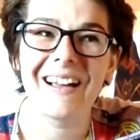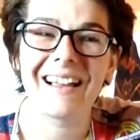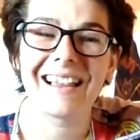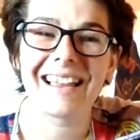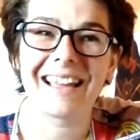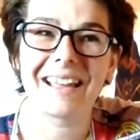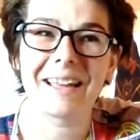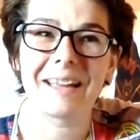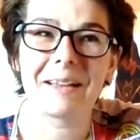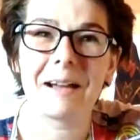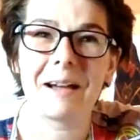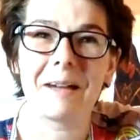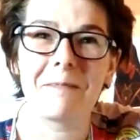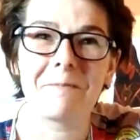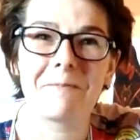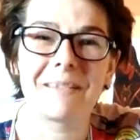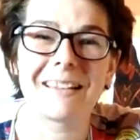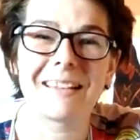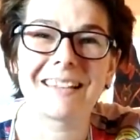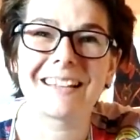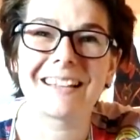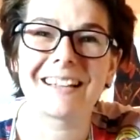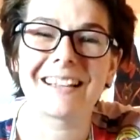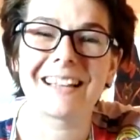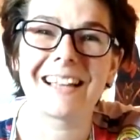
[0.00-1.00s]
like
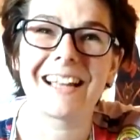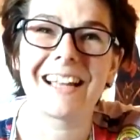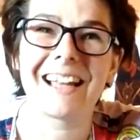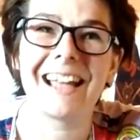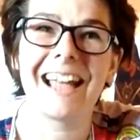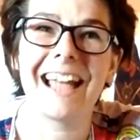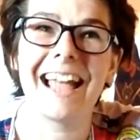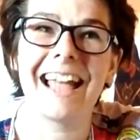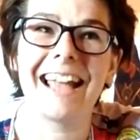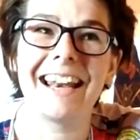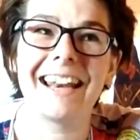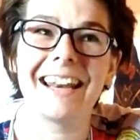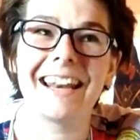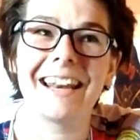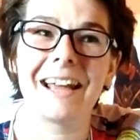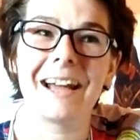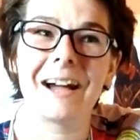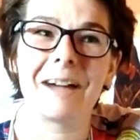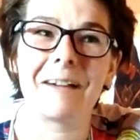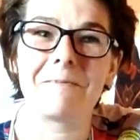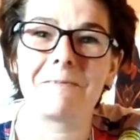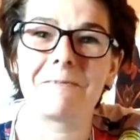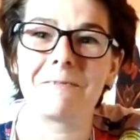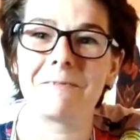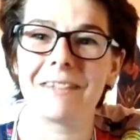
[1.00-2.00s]
basically I ended
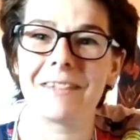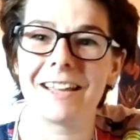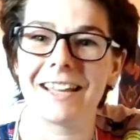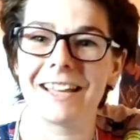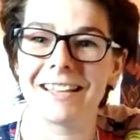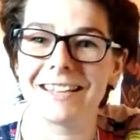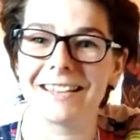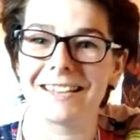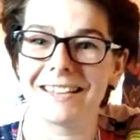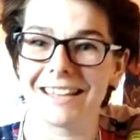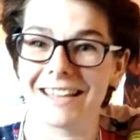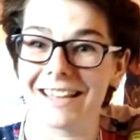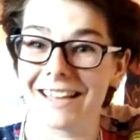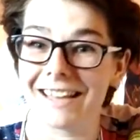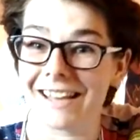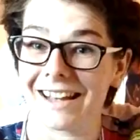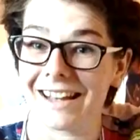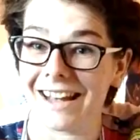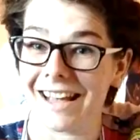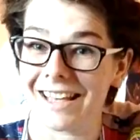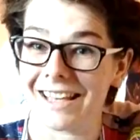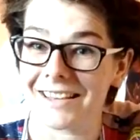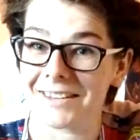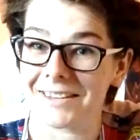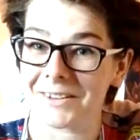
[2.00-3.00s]
up with Dick
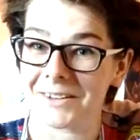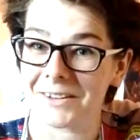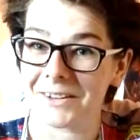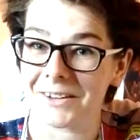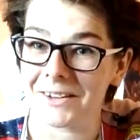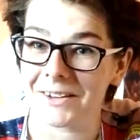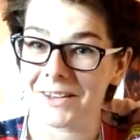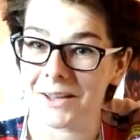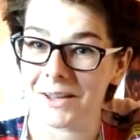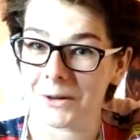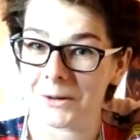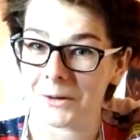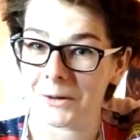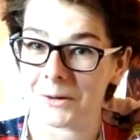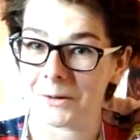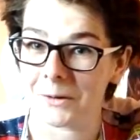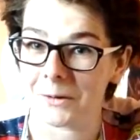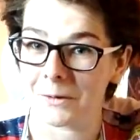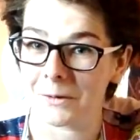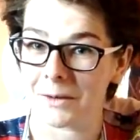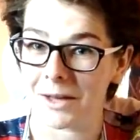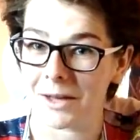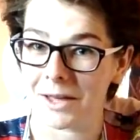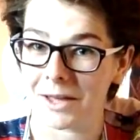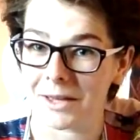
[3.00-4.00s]
Grayson, who
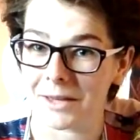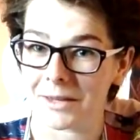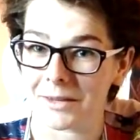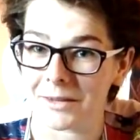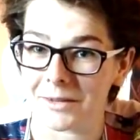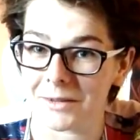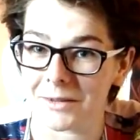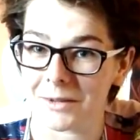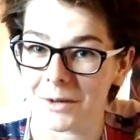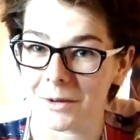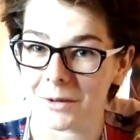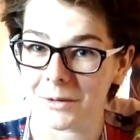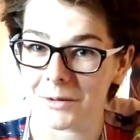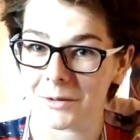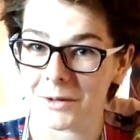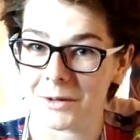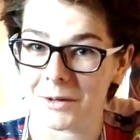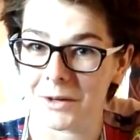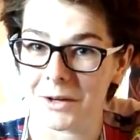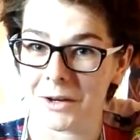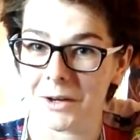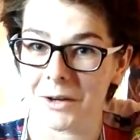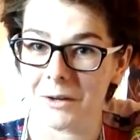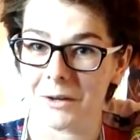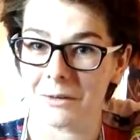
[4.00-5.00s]
is
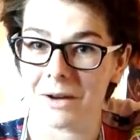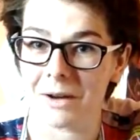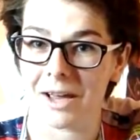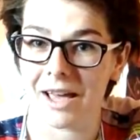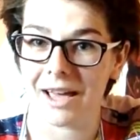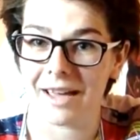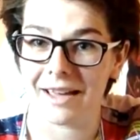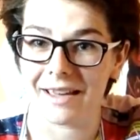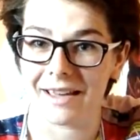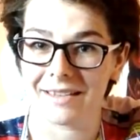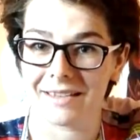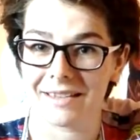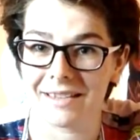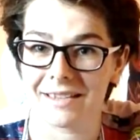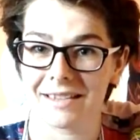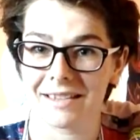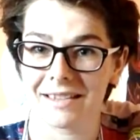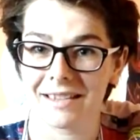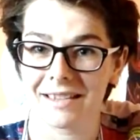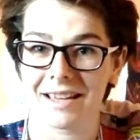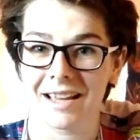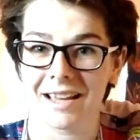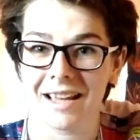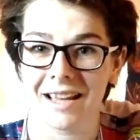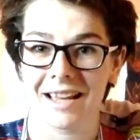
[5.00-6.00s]
also known
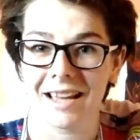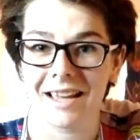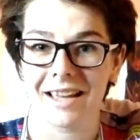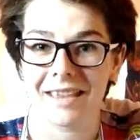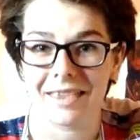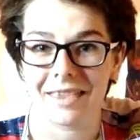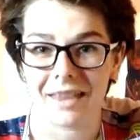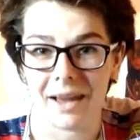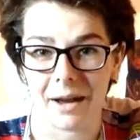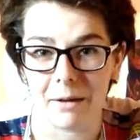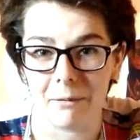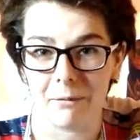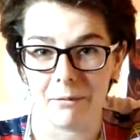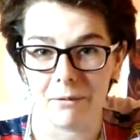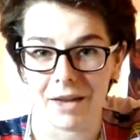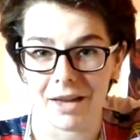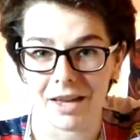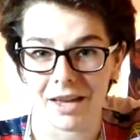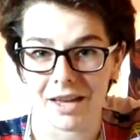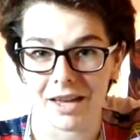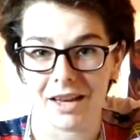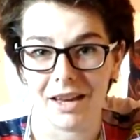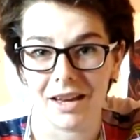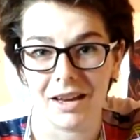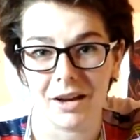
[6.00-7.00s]
as
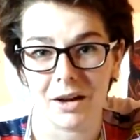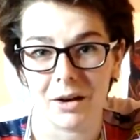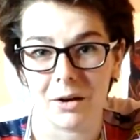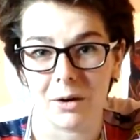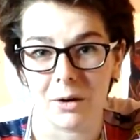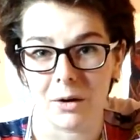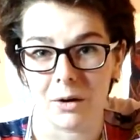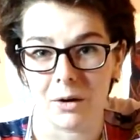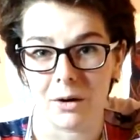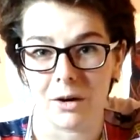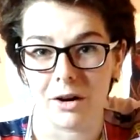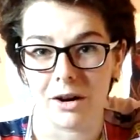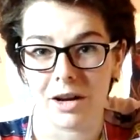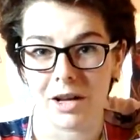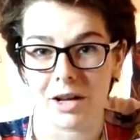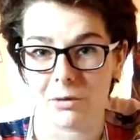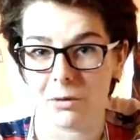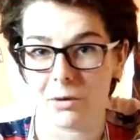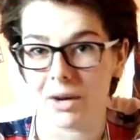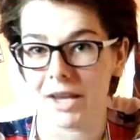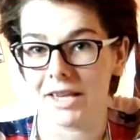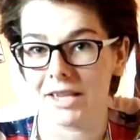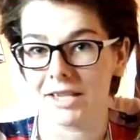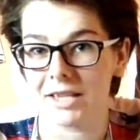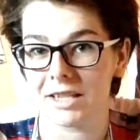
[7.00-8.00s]
Nightwing or
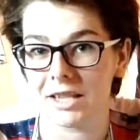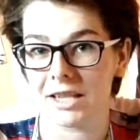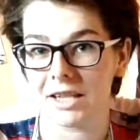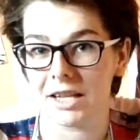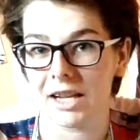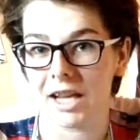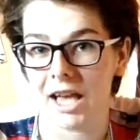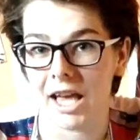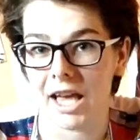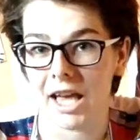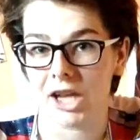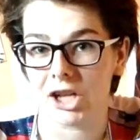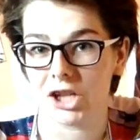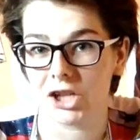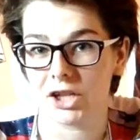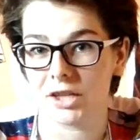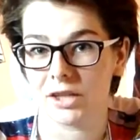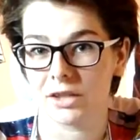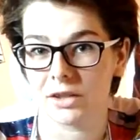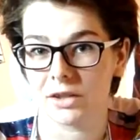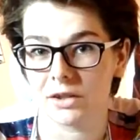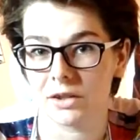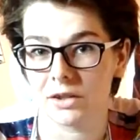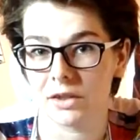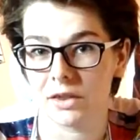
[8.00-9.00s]
Grayson
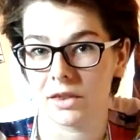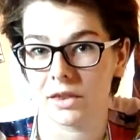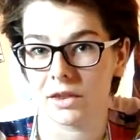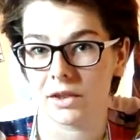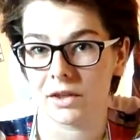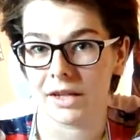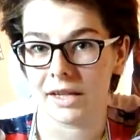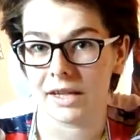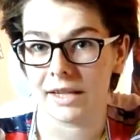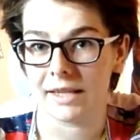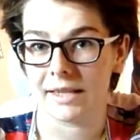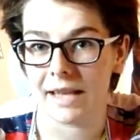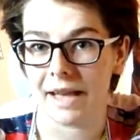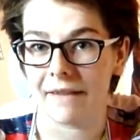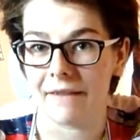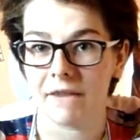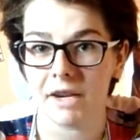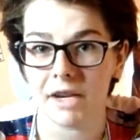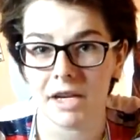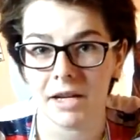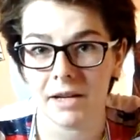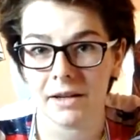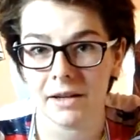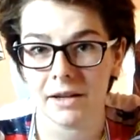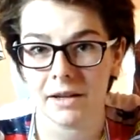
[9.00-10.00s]
Agent
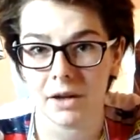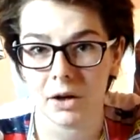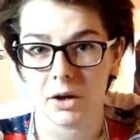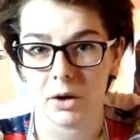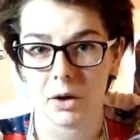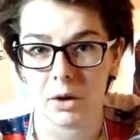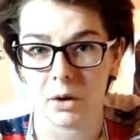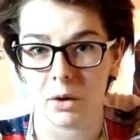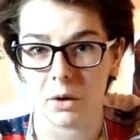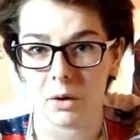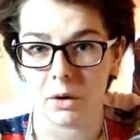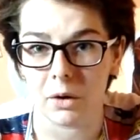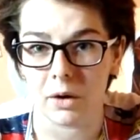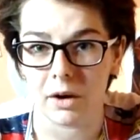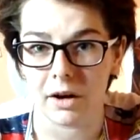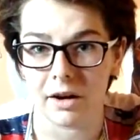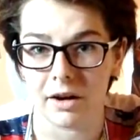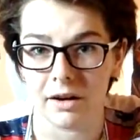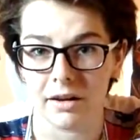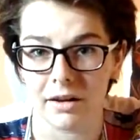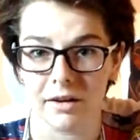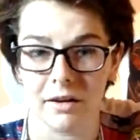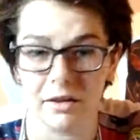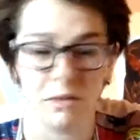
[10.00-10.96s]
37 or